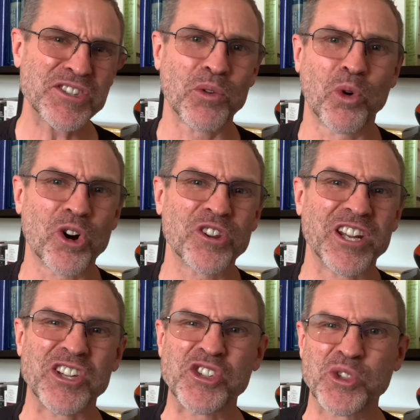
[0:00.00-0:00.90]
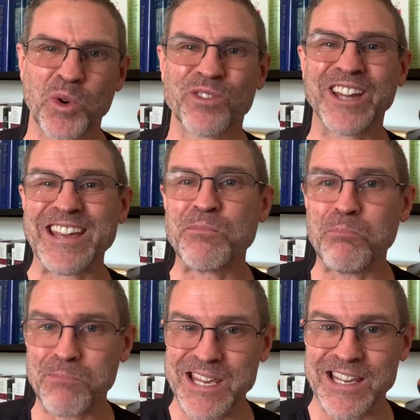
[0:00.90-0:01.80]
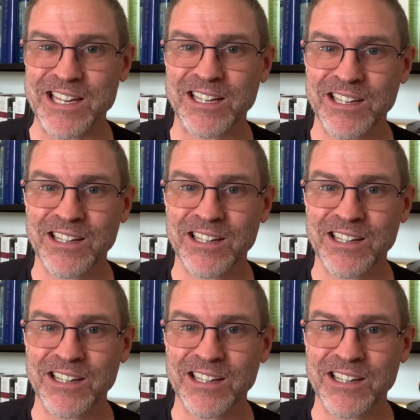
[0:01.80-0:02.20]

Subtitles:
a word that is sort of like meek.